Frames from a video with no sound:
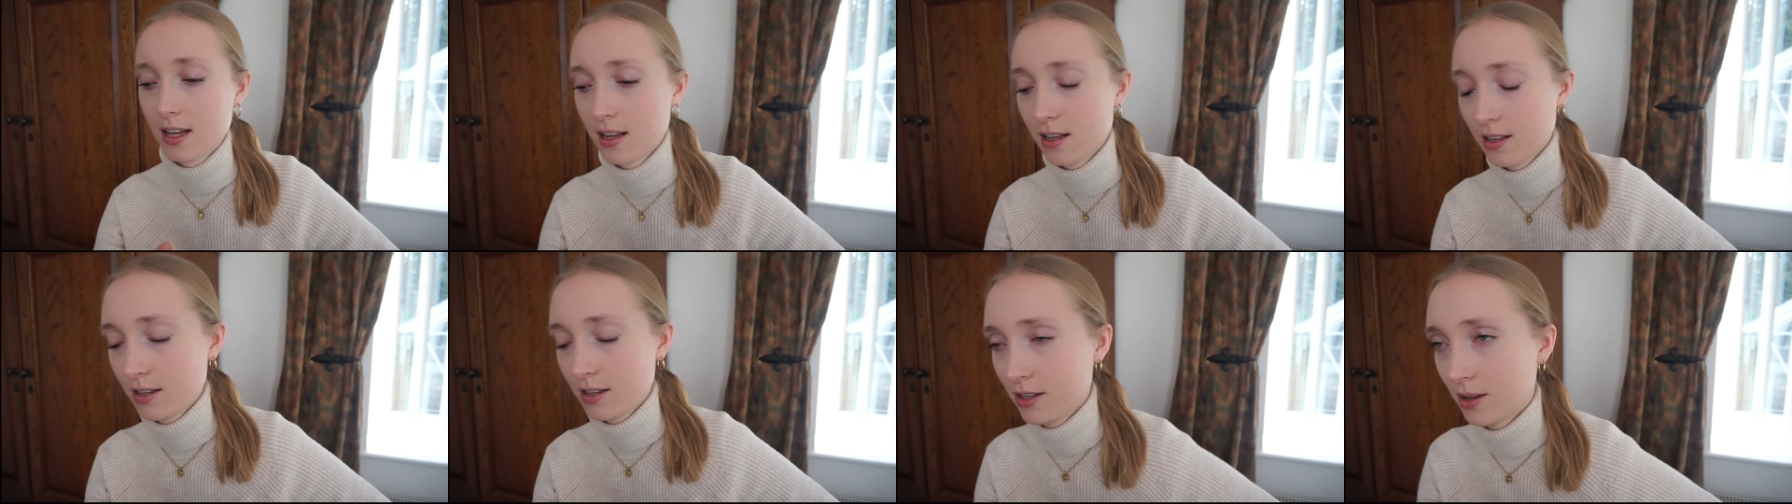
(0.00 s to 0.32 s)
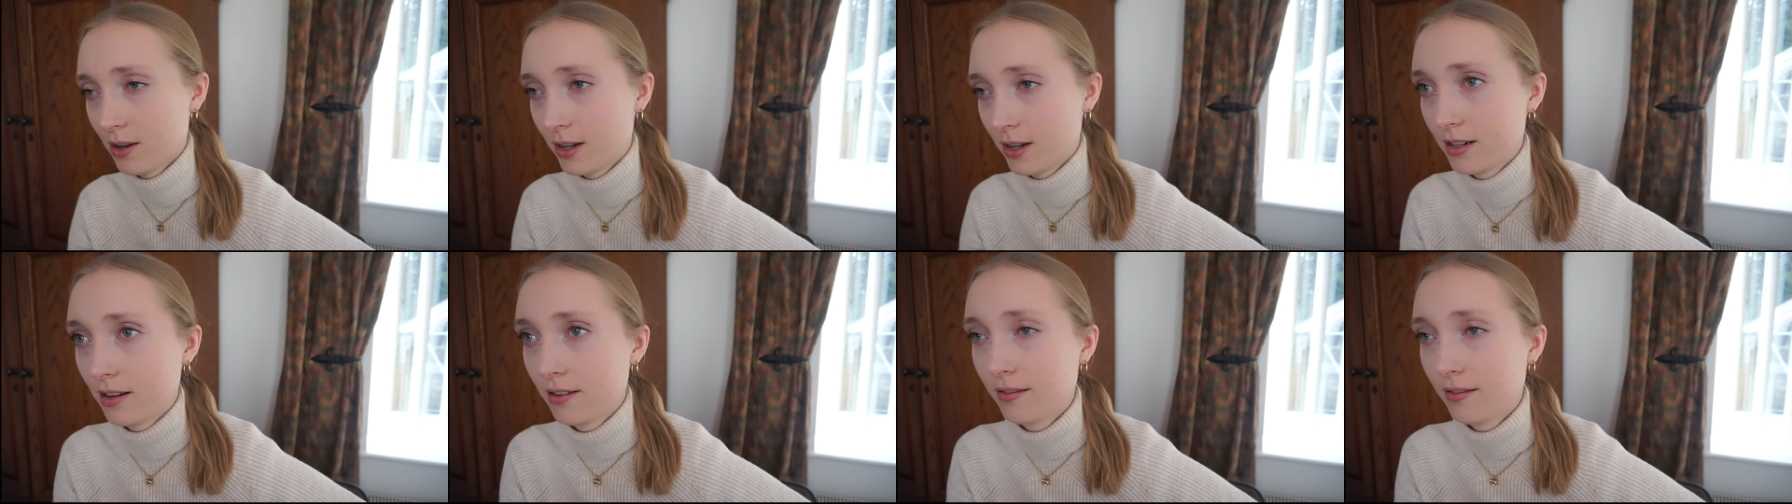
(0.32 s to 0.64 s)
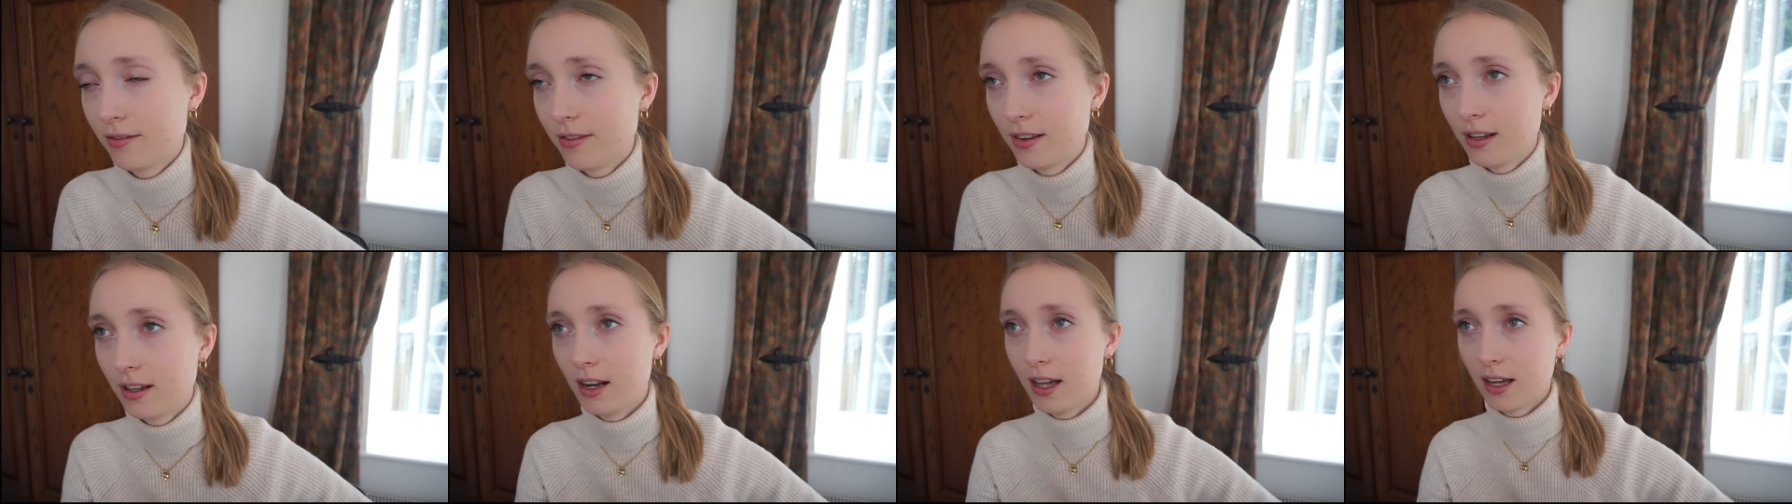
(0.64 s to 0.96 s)
so I don't
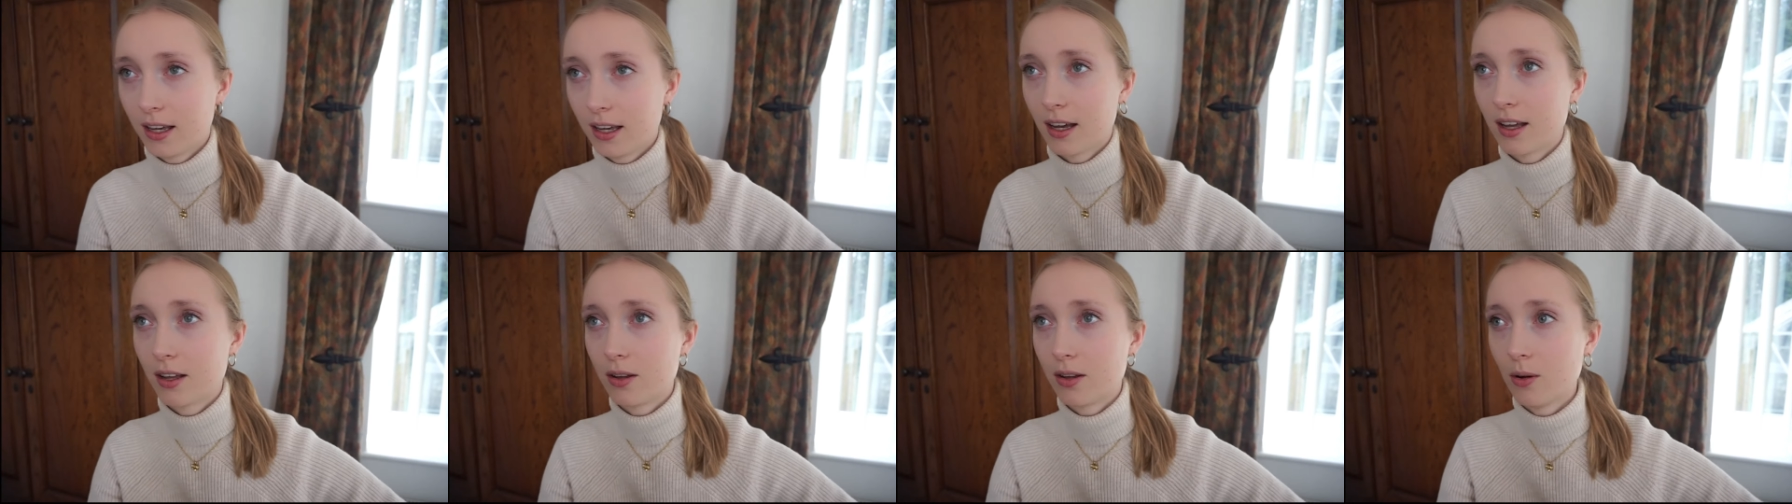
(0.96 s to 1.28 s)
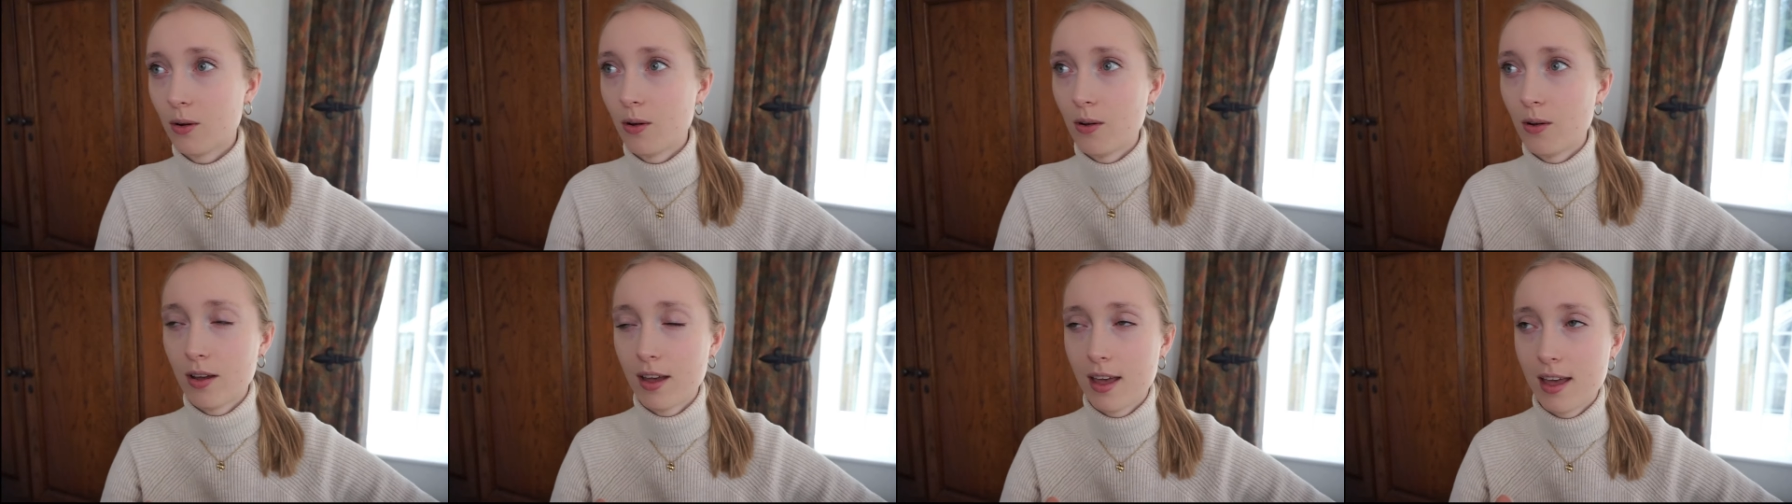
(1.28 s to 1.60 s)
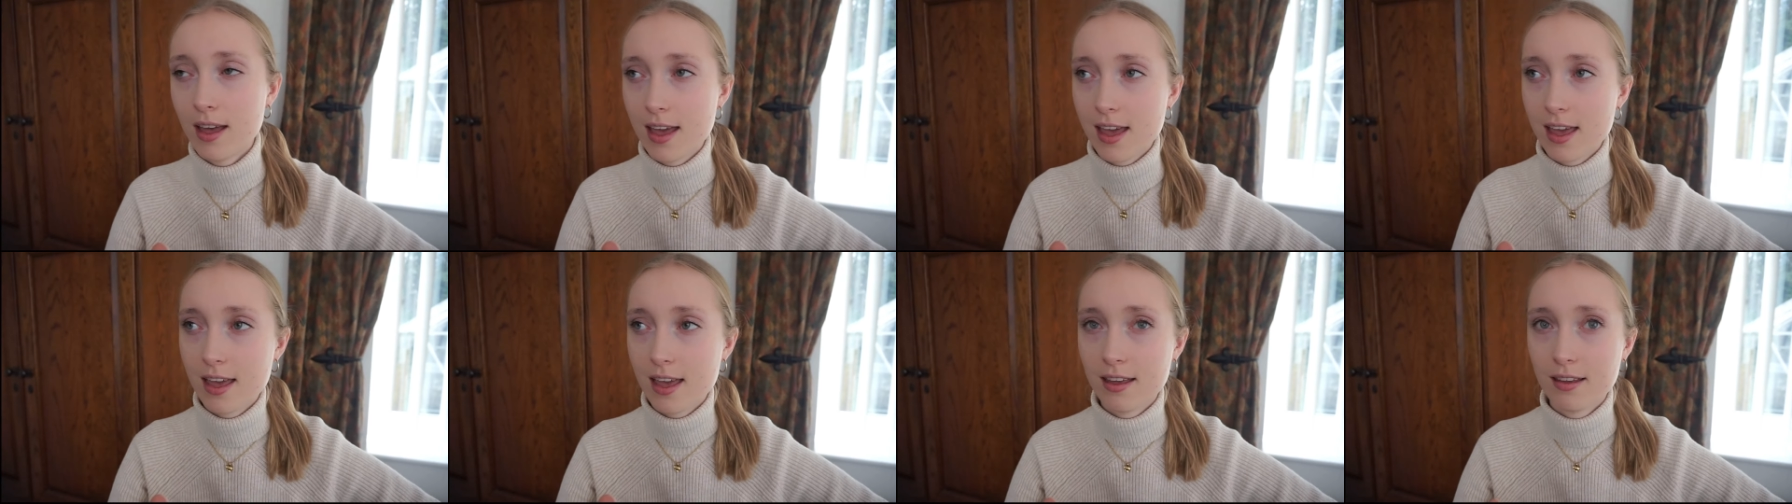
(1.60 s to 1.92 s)
feel like I got
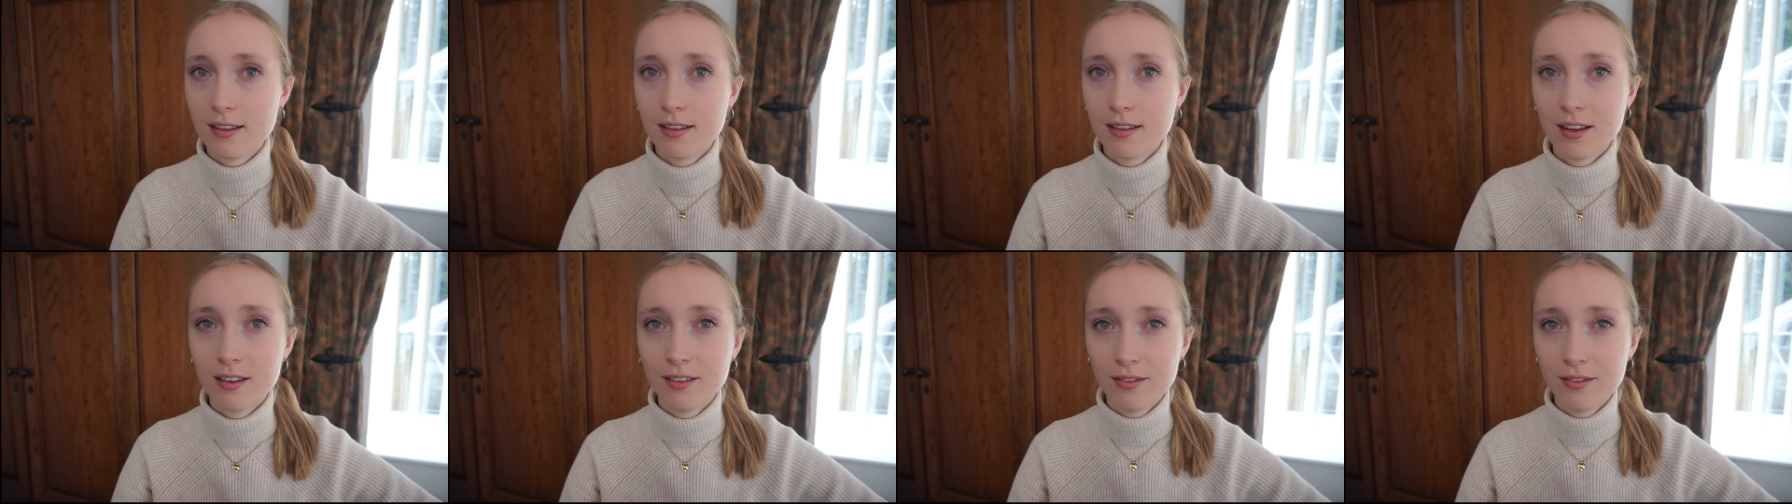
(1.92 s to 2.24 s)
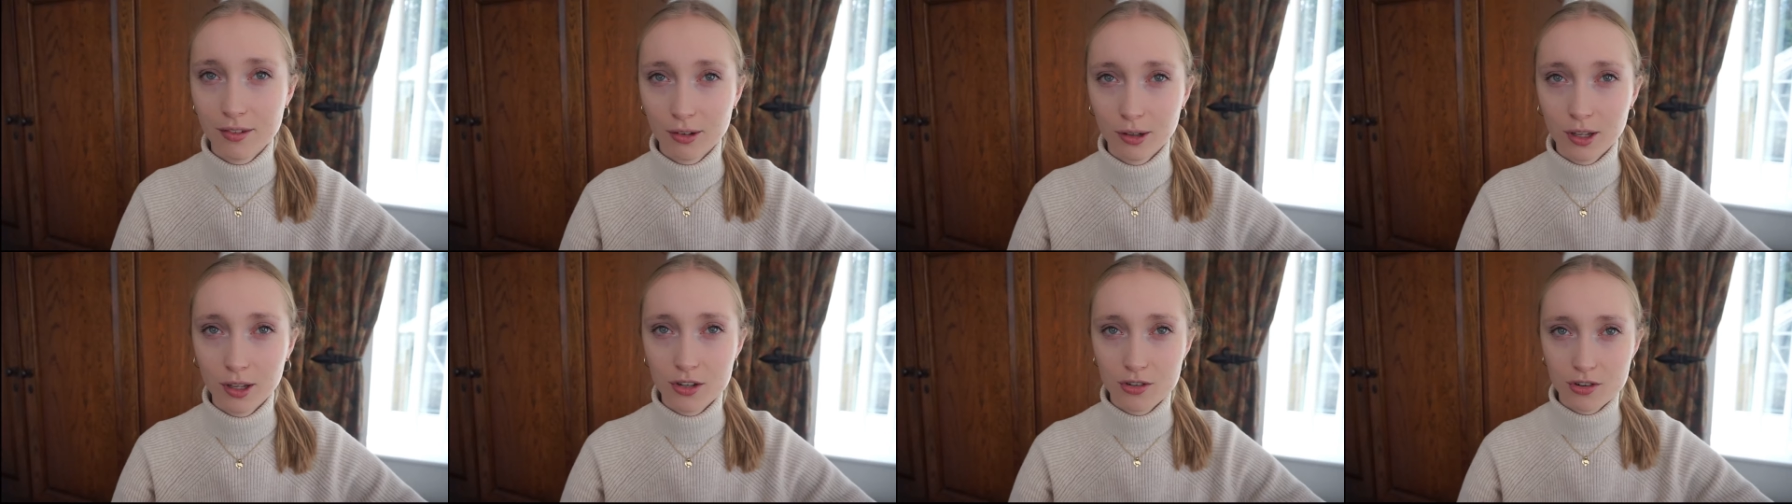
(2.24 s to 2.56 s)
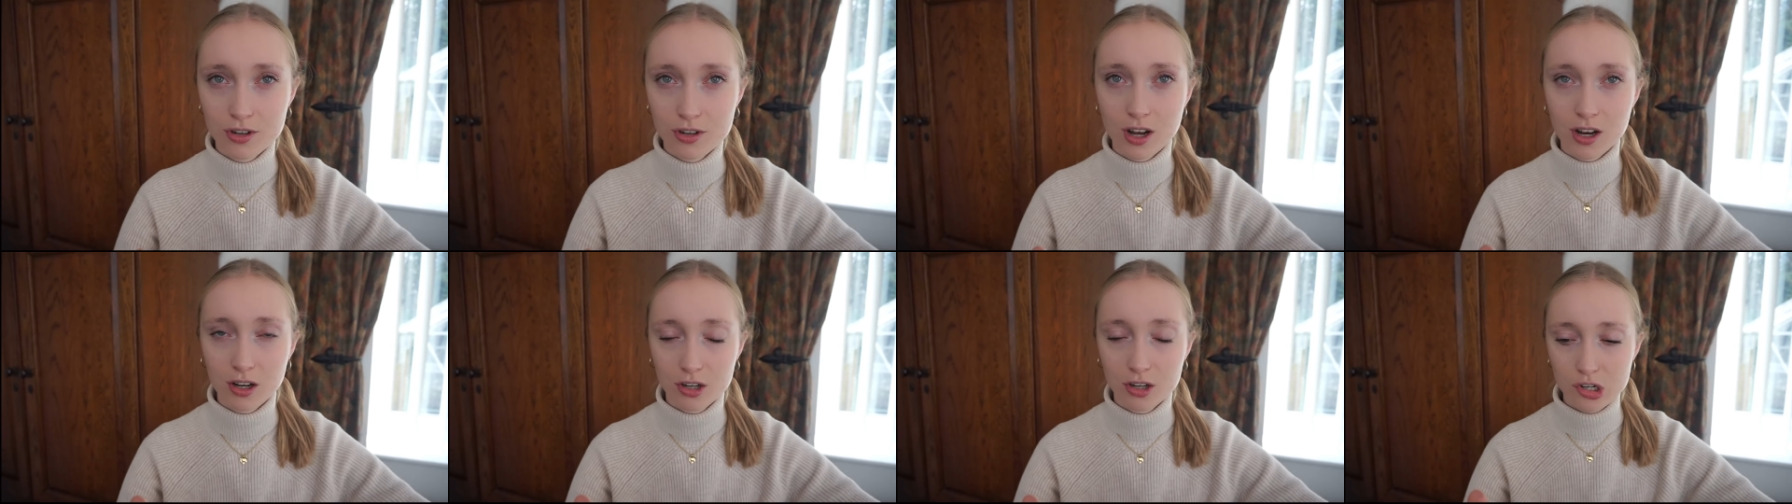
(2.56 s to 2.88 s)
a full
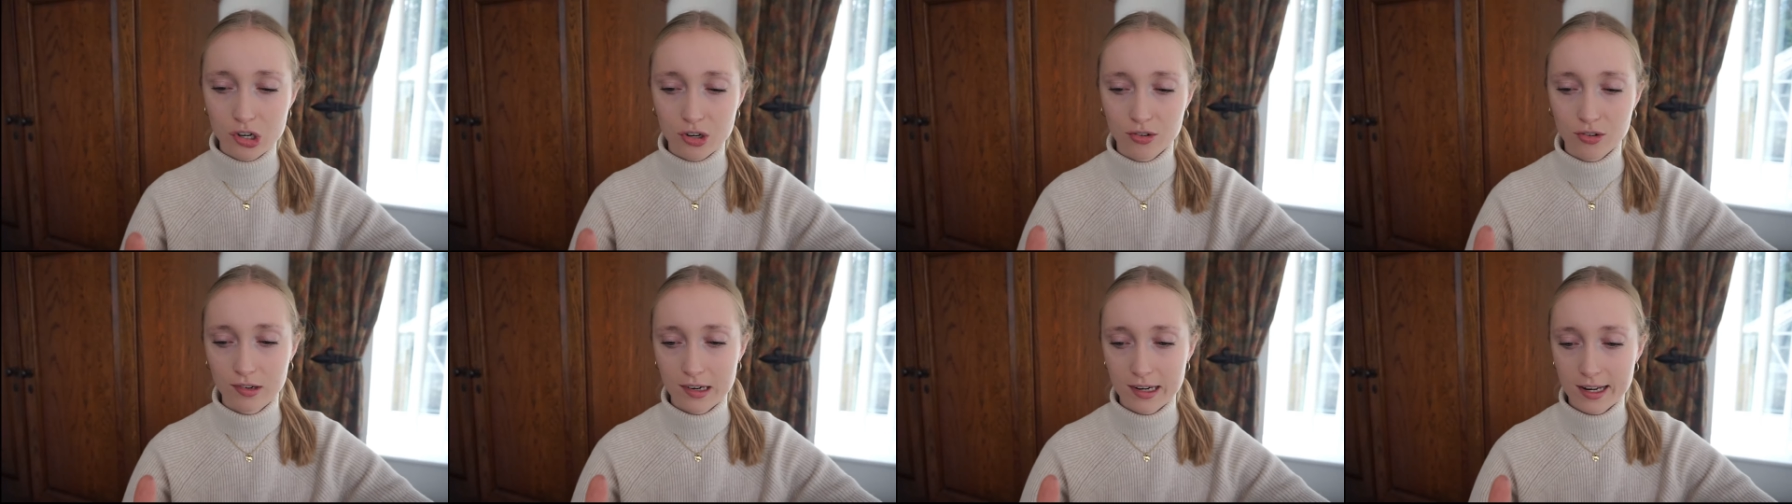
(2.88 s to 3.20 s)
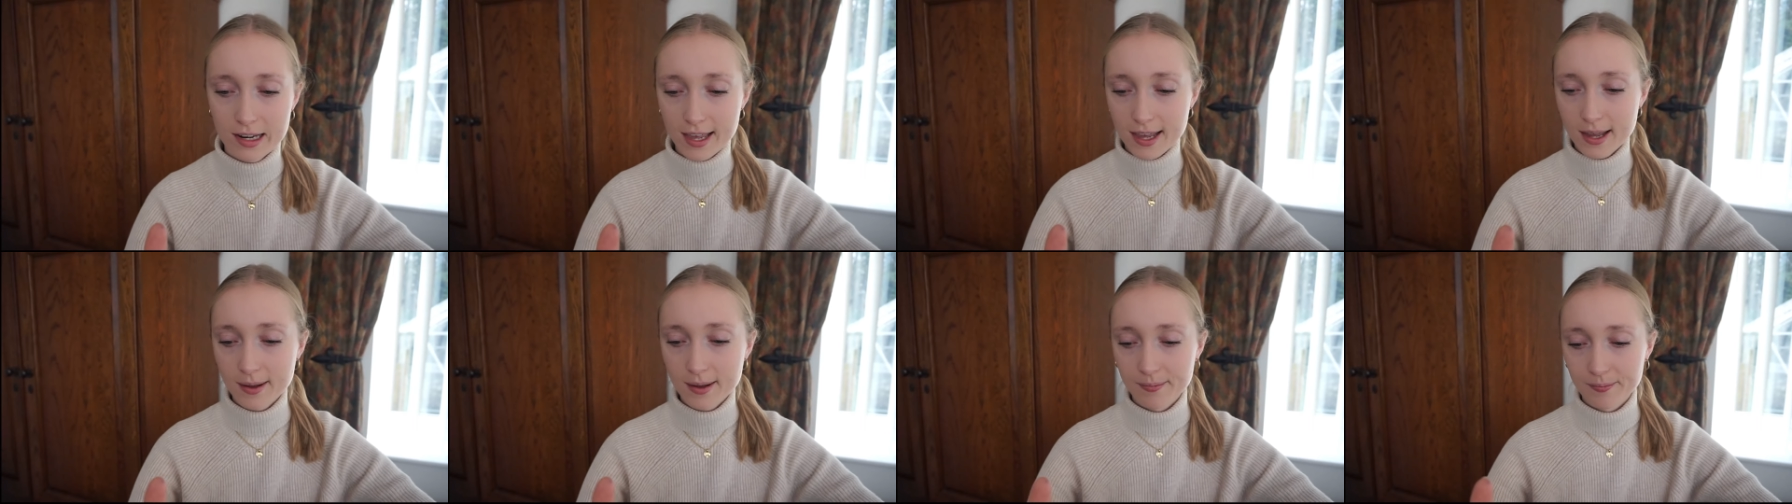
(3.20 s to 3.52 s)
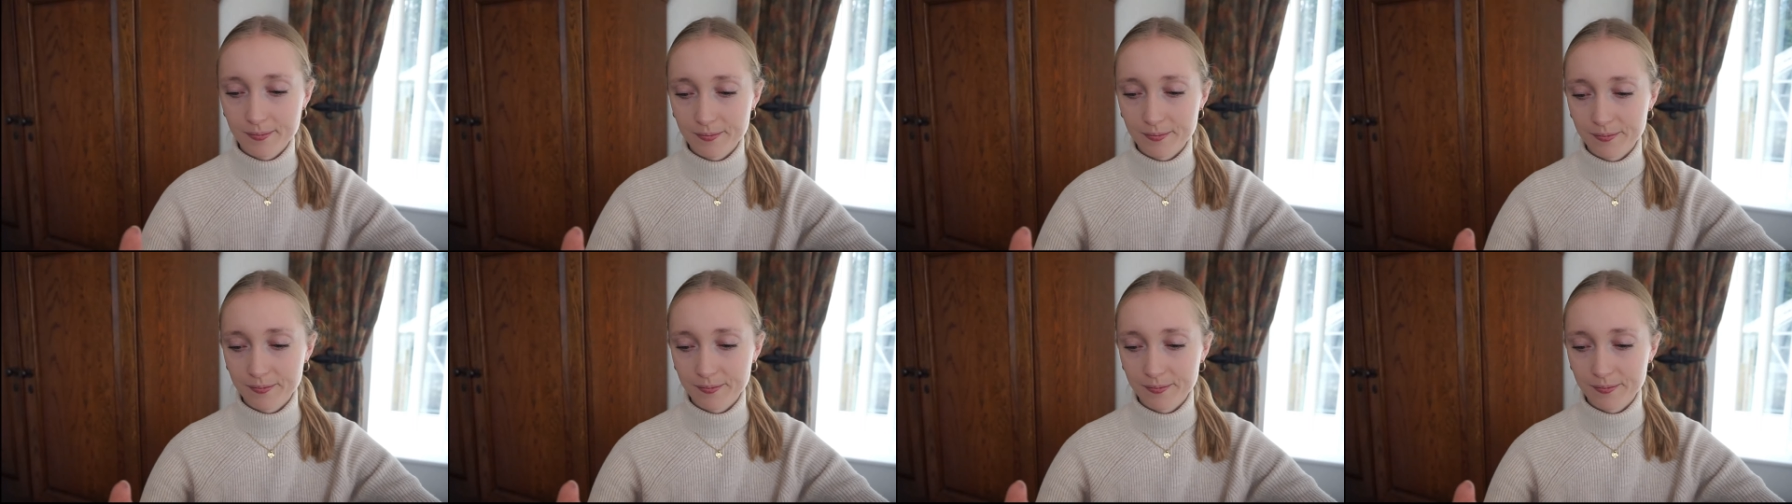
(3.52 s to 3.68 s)
introduction really.